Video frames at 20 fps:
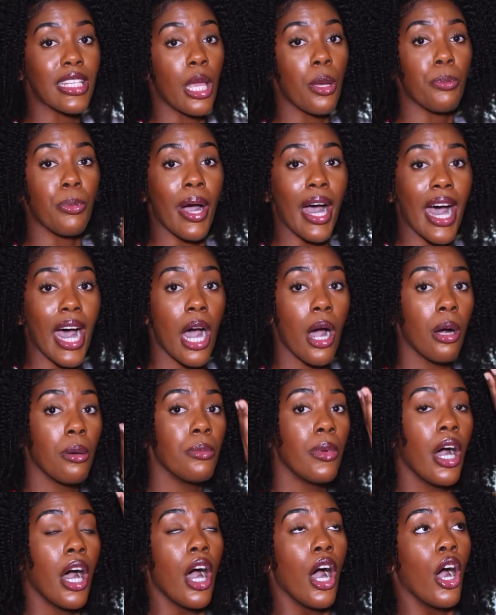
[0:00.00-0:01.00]
a
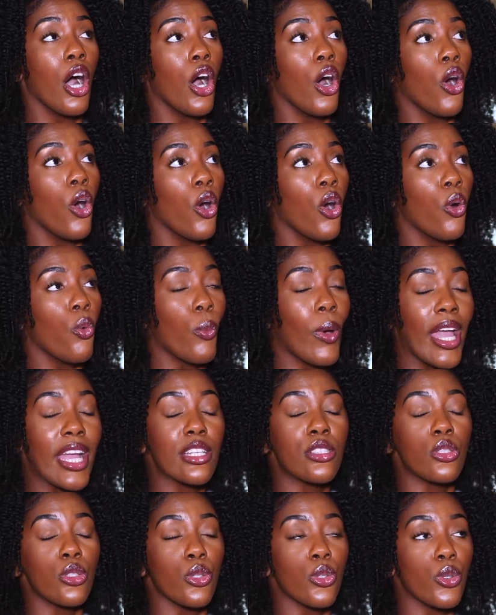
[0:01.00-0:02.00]
bomb
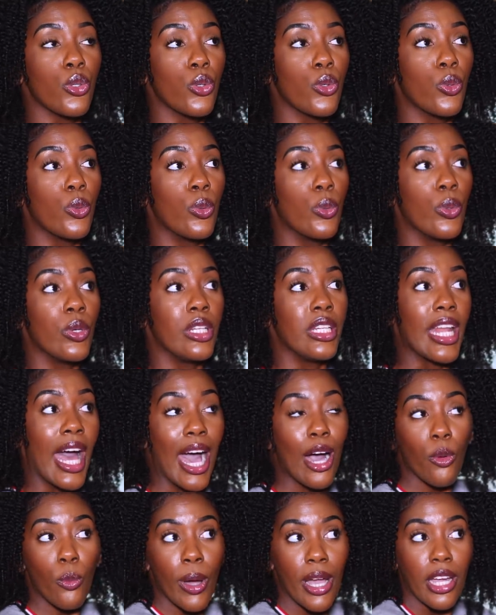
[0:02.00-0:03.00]
way to
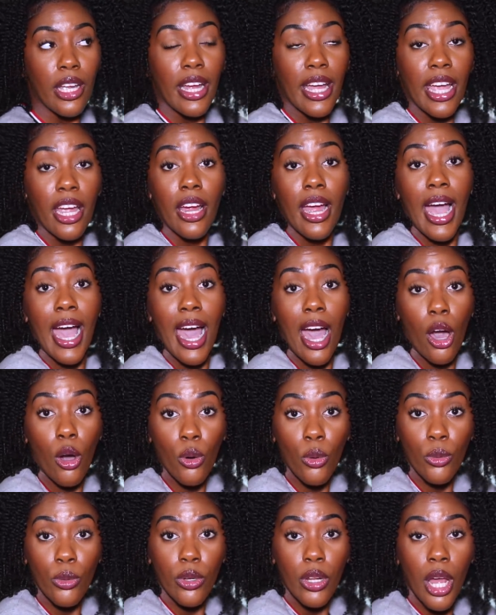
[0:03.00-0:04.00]
not wear your hair
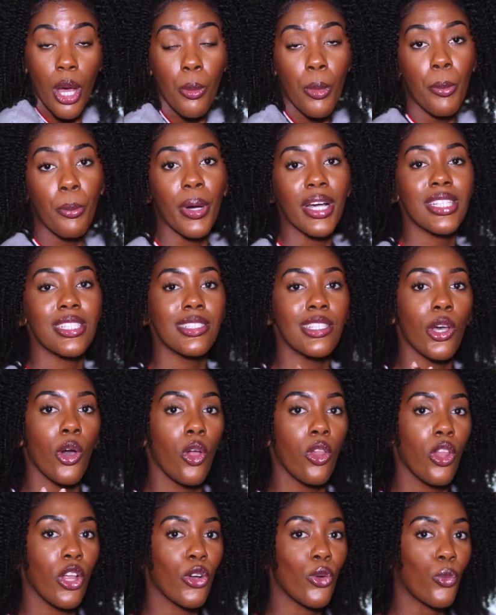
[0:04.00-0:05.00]
out, but
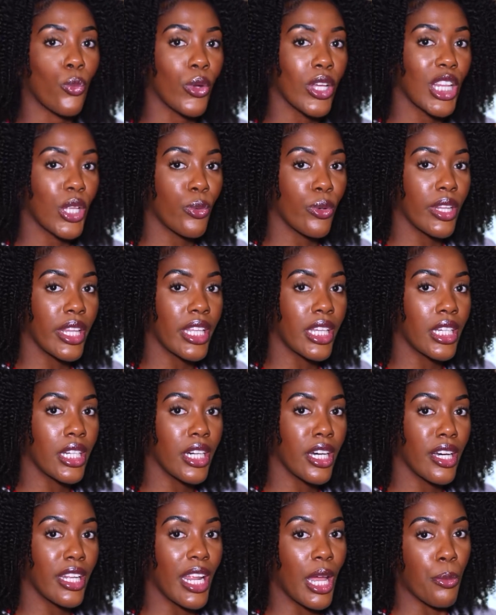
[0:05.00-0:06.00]
still look really, really
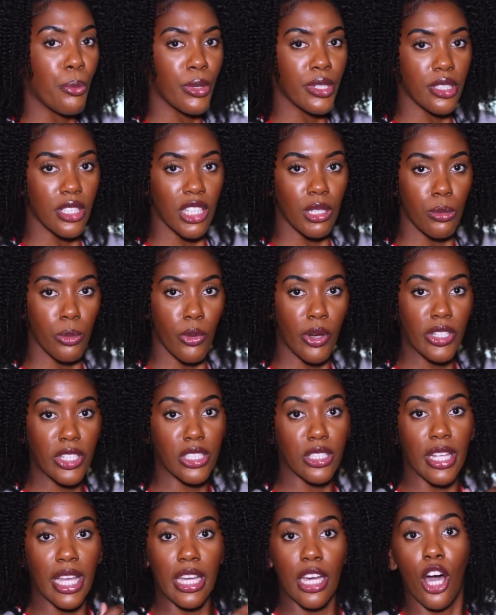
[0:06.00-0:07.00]
good and presentable and
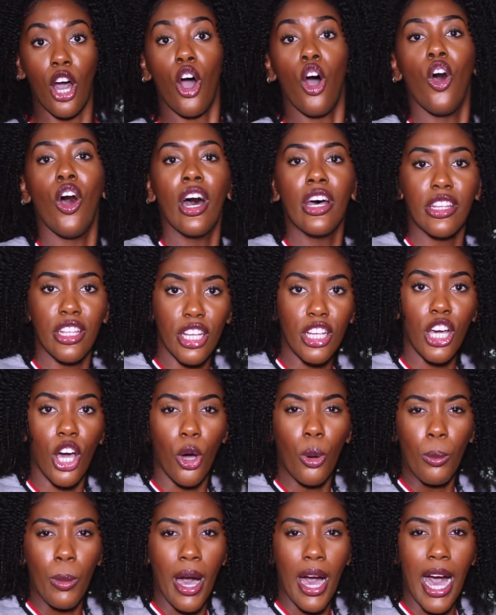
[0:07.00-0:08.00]
just like a
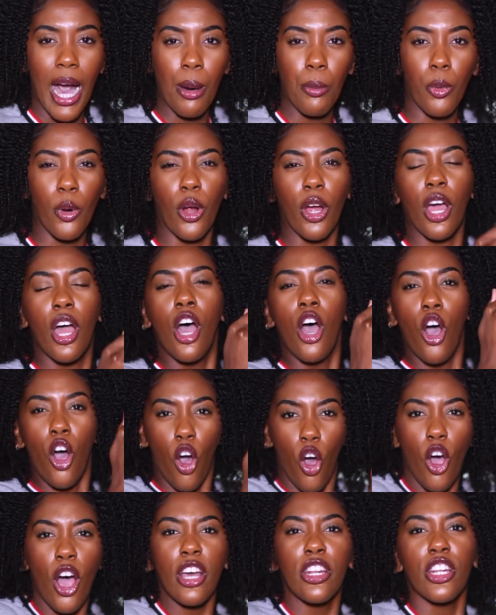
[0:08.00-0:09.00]
on-the-go mom or
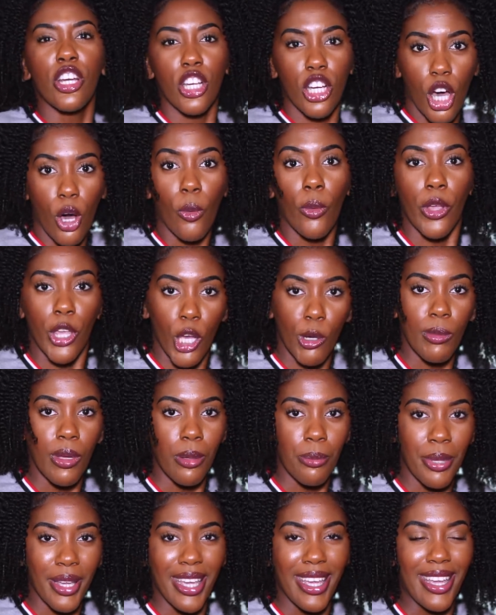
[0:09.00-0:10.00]
on the go
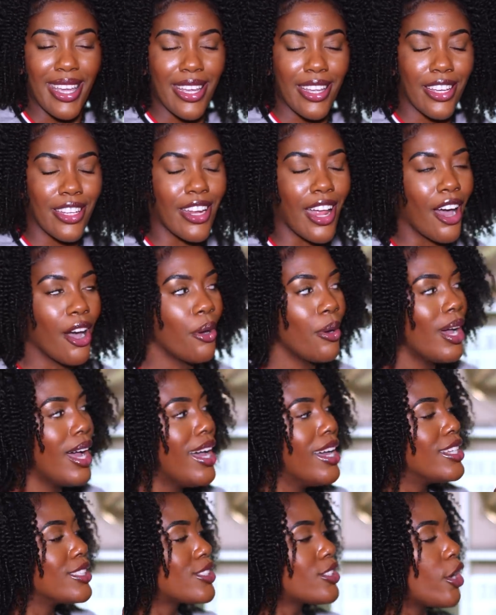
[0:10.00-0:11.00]
human being, you know?
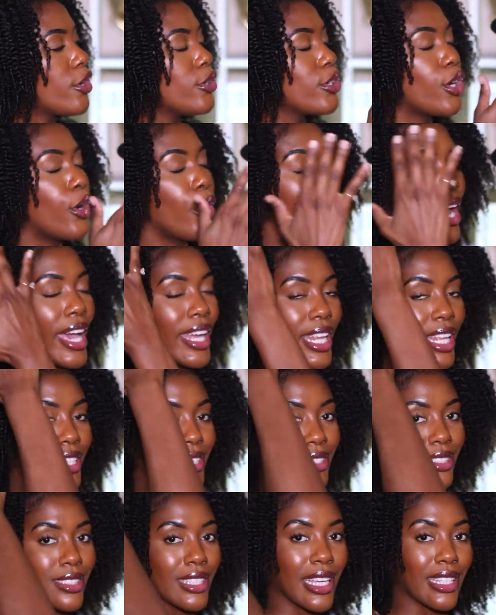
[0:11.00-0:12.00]
So you go ahead
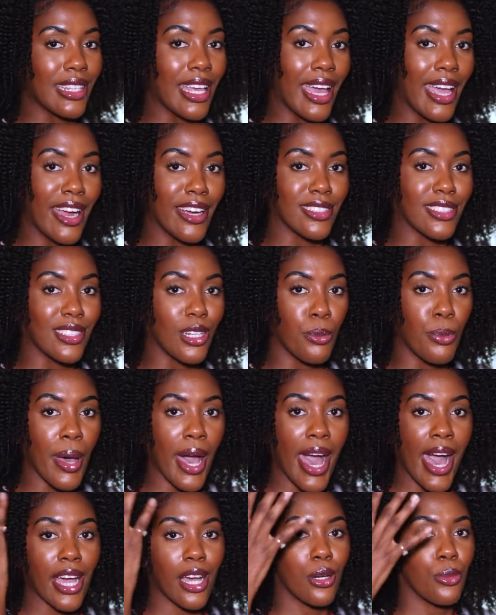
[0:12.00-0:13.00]
and slick that hair to the
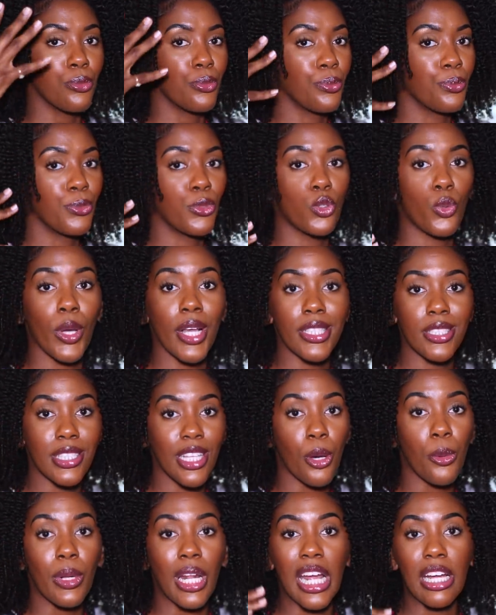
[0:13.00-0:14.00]
back, twist
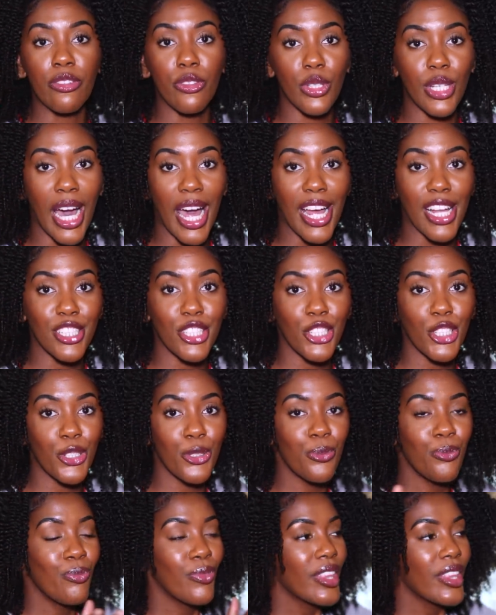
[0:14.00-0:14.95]
it, whatever you gotta do,